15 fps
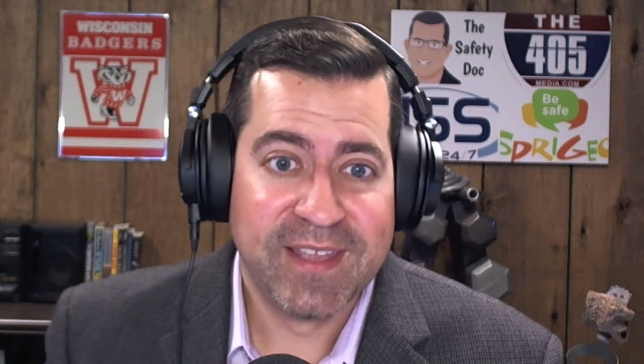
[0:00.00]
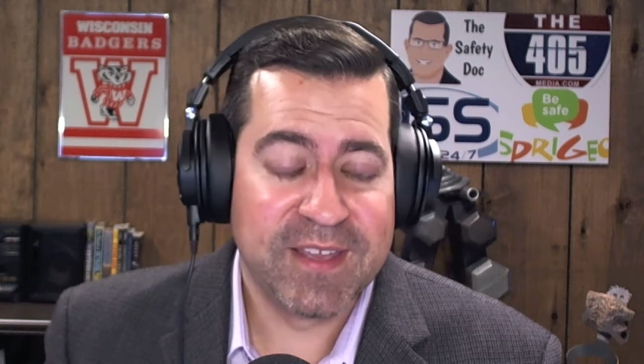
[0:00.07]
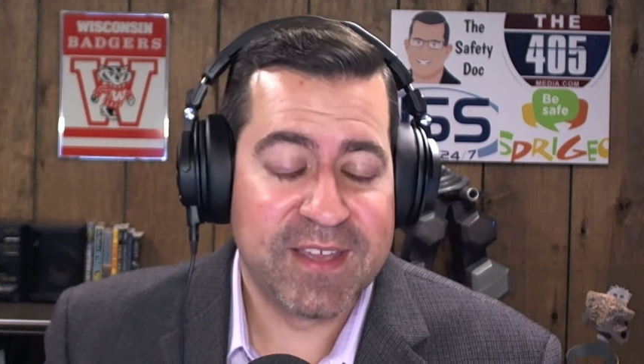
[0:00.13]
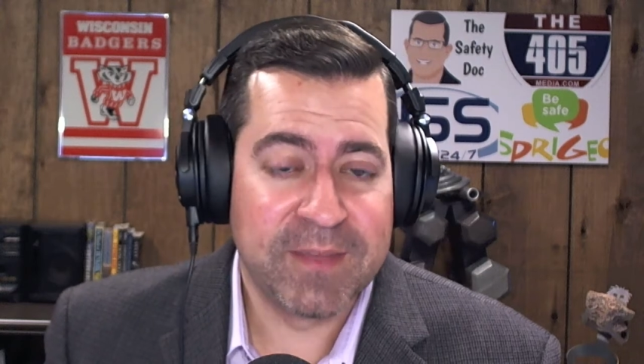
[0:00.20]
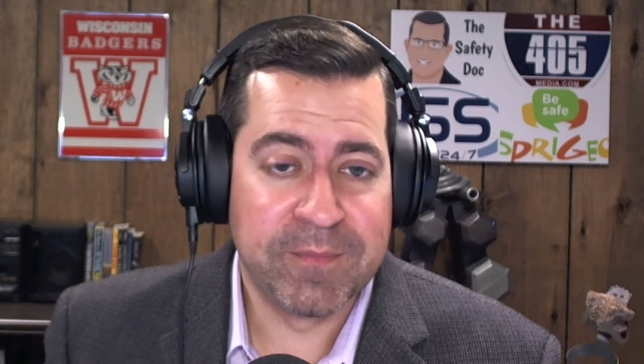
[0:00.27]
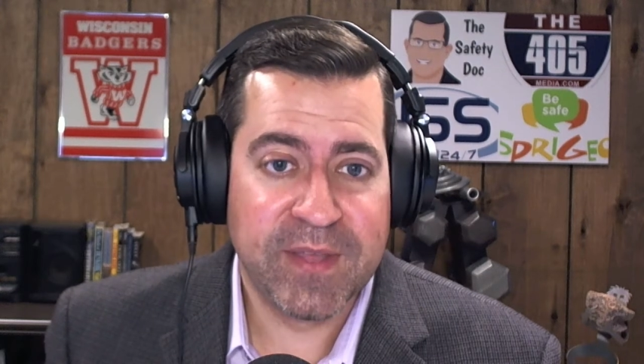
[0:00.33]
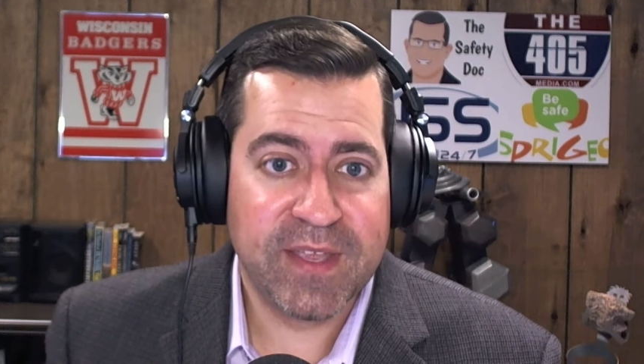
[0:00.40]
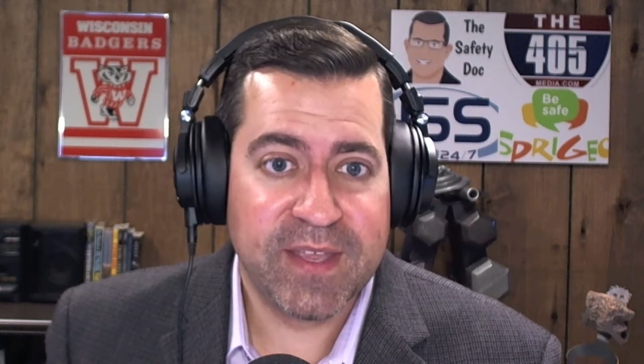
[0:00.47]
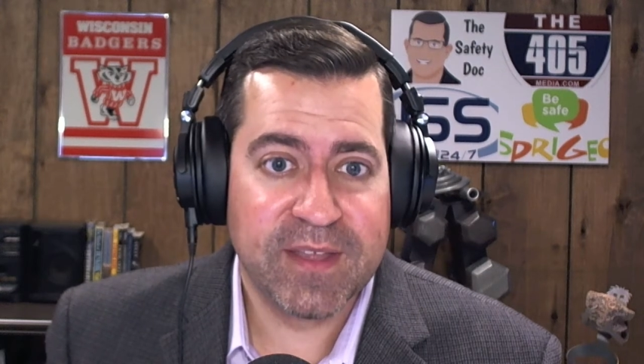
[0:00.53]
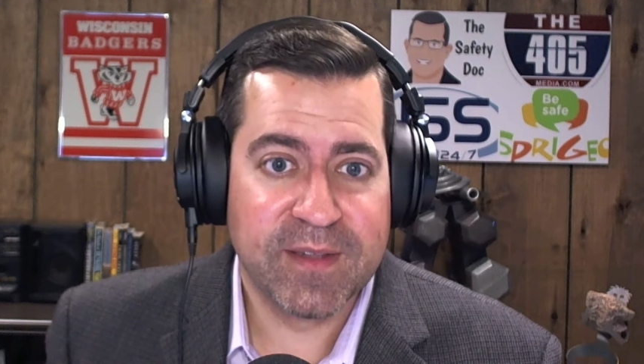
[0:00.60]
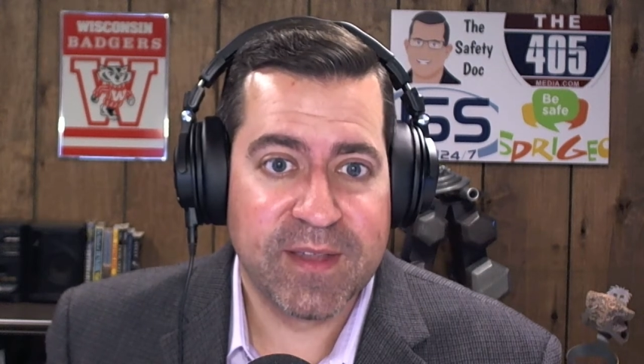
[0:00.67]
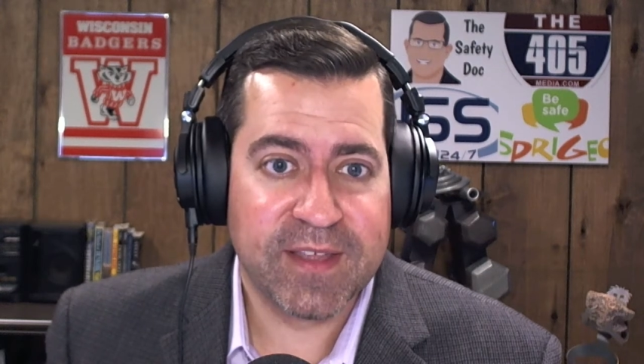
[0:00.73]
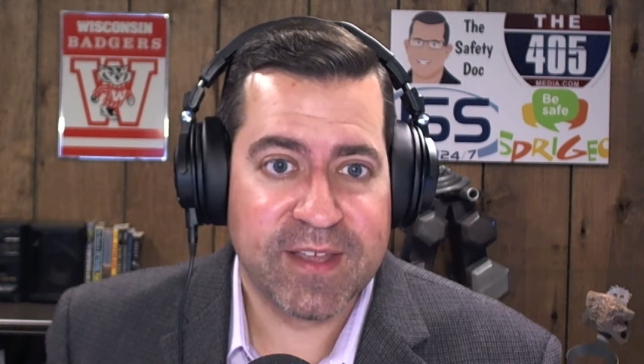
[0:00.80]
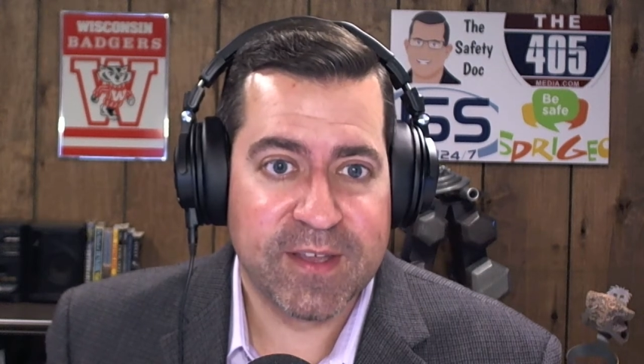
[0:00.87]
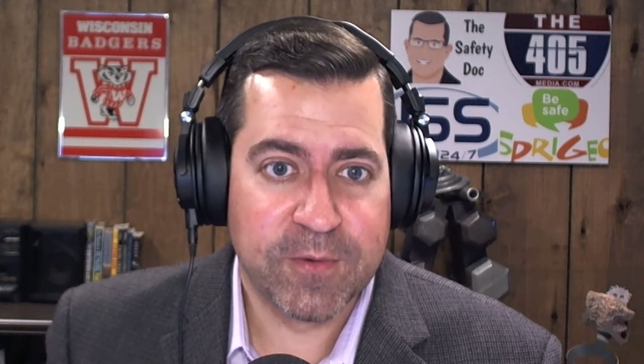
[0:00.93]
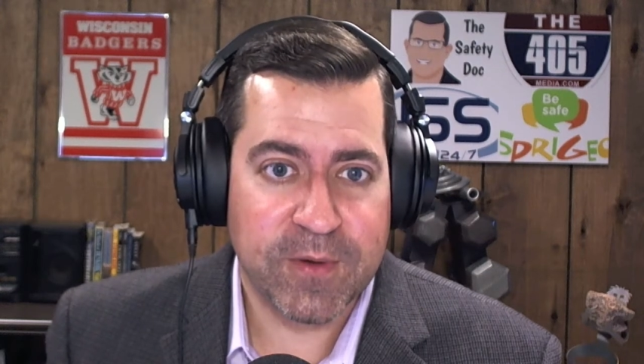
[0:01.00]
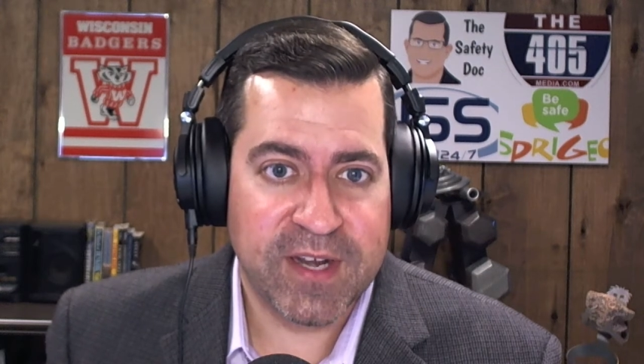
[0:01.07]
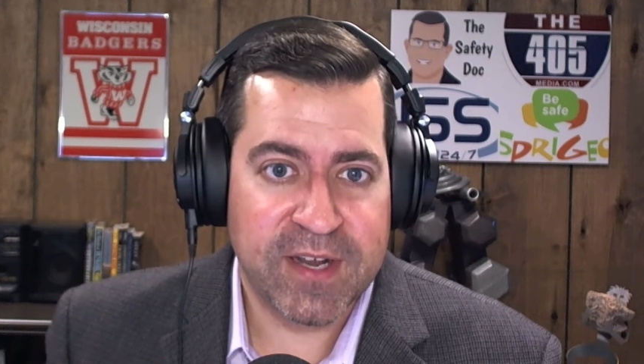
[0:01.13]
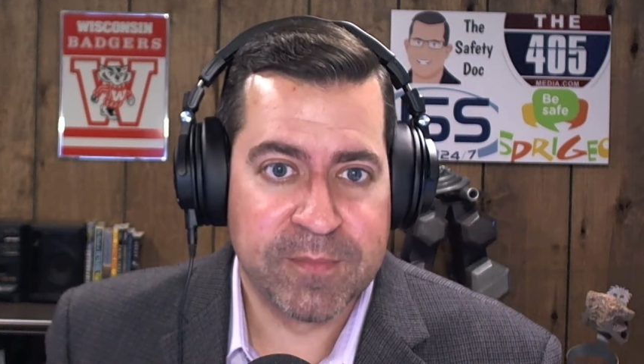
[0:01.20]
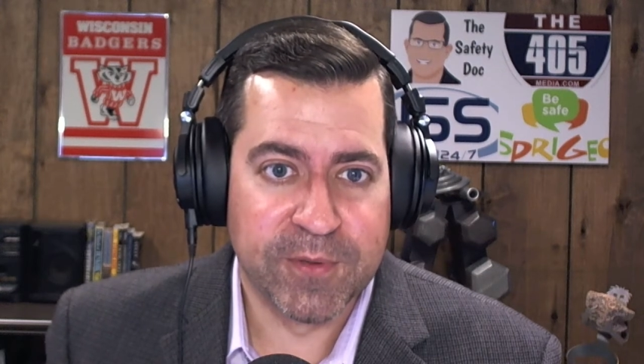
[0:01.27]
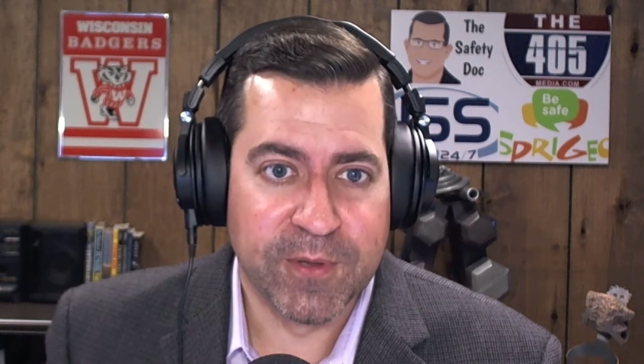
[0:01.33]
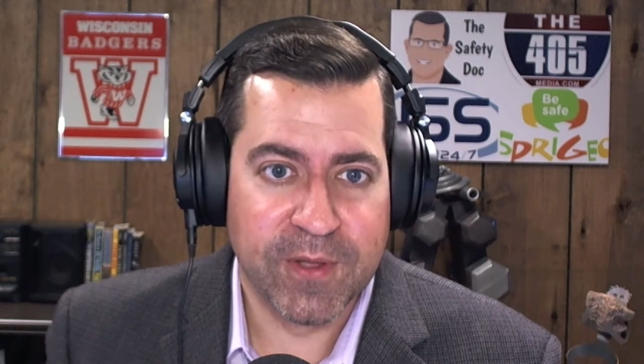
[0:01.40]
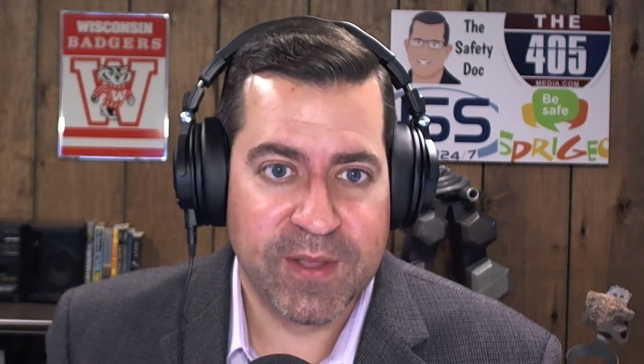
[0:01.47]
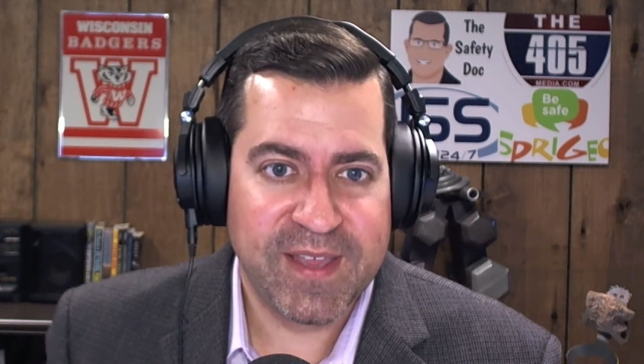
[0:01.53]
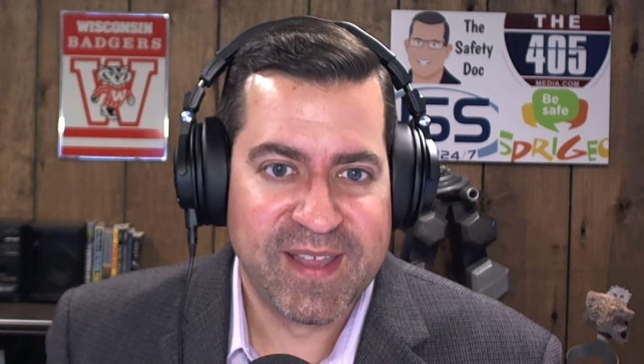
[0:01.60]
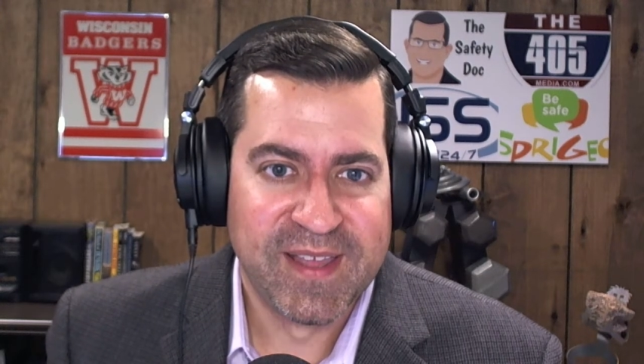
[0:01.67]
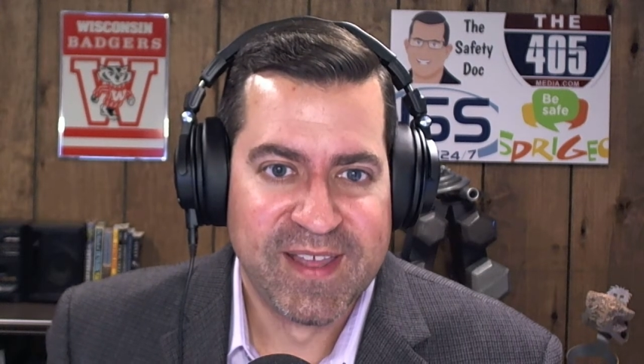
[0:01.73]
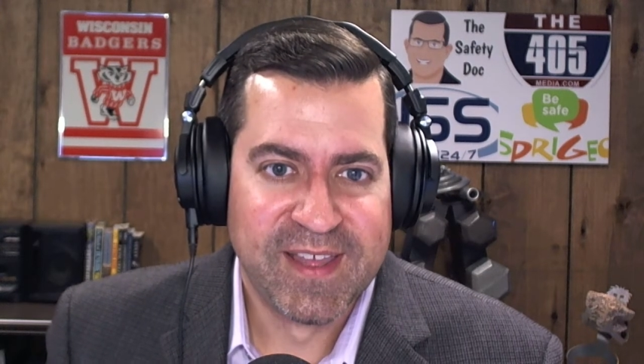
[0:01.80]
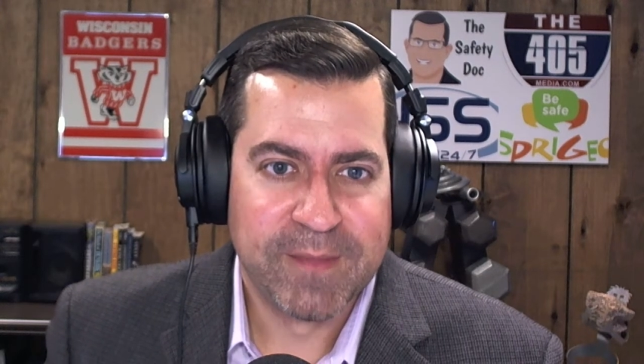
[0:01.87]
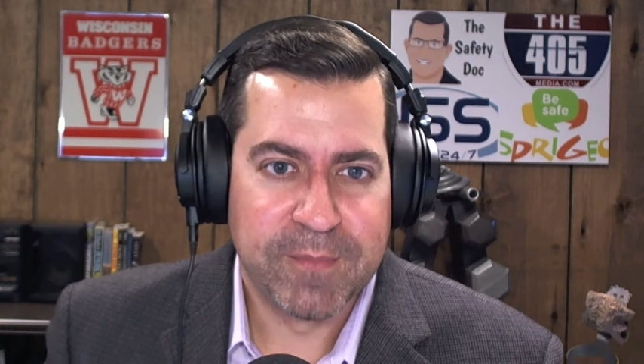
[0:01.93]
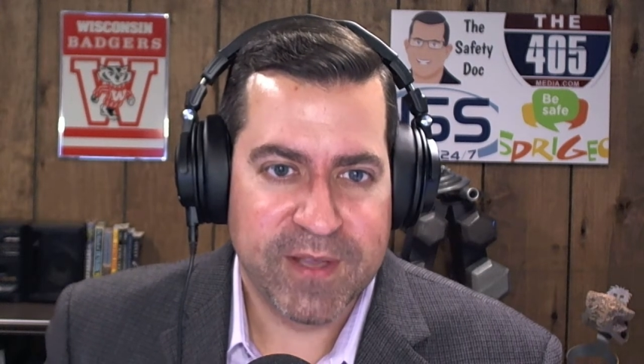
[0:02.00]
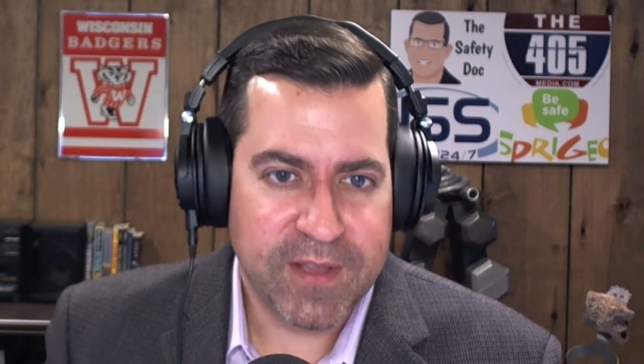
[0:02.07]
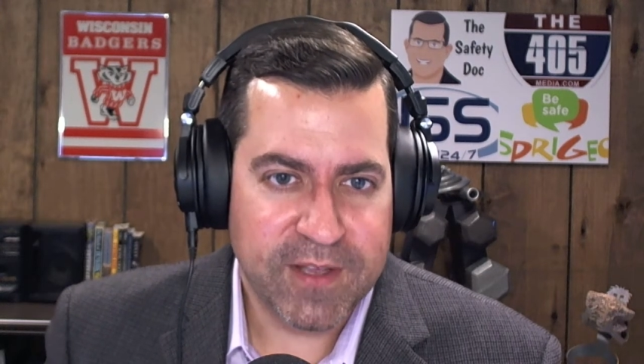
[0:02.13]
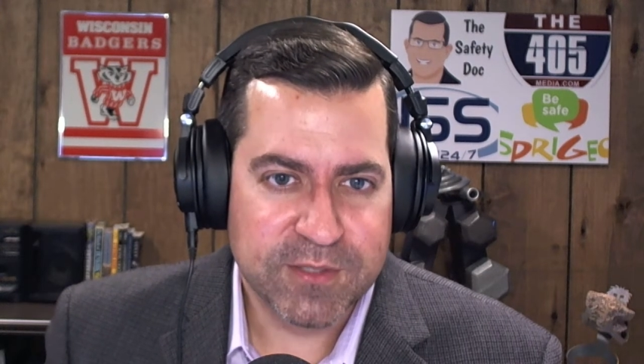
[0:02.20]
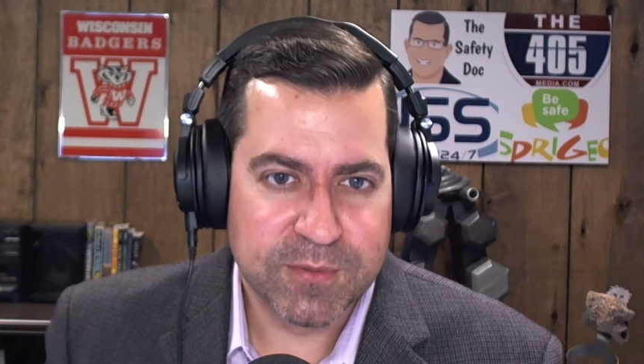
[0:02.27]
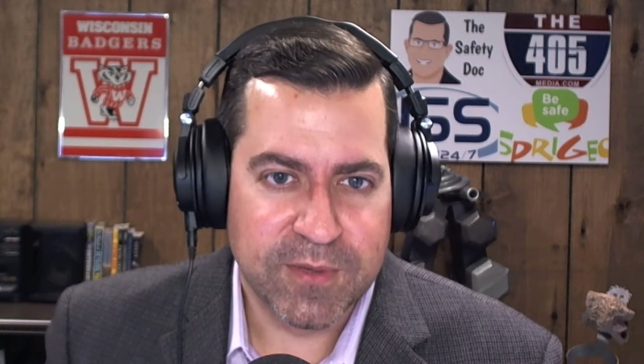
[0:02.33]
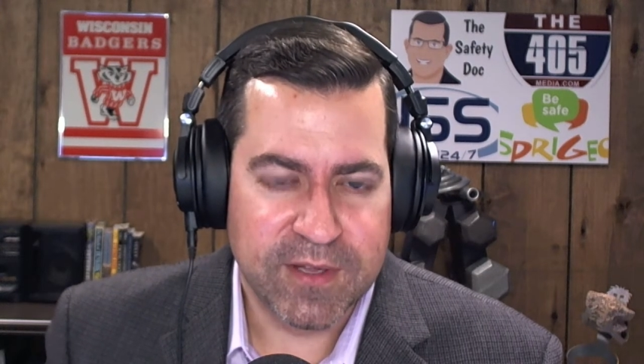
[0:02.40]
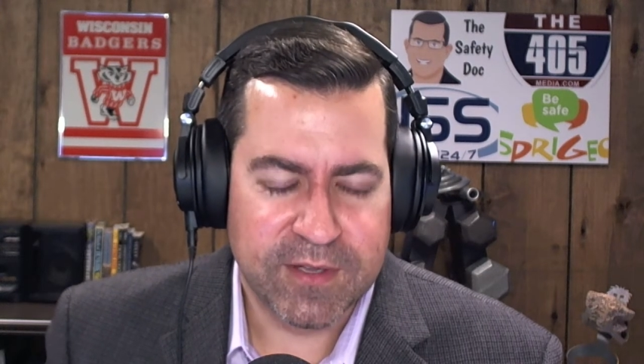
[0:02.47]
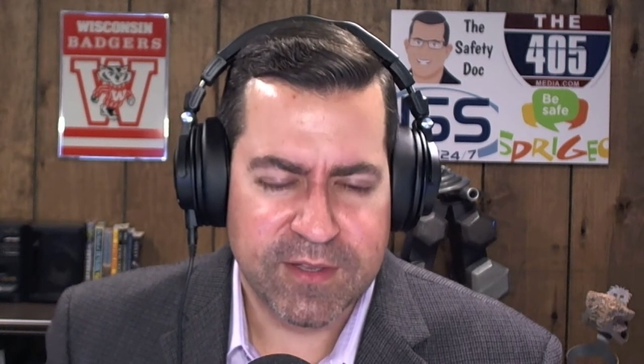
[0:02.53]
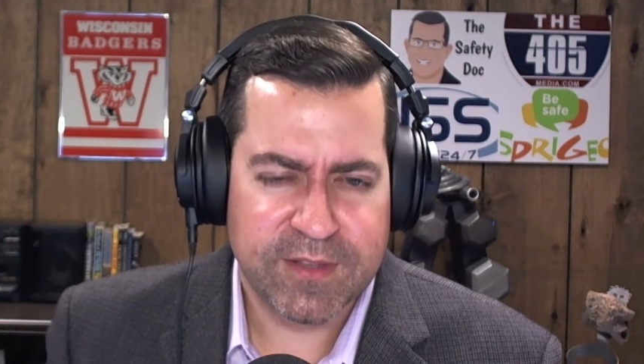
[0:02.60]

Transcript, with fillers: It can be like a great employee, but guess what?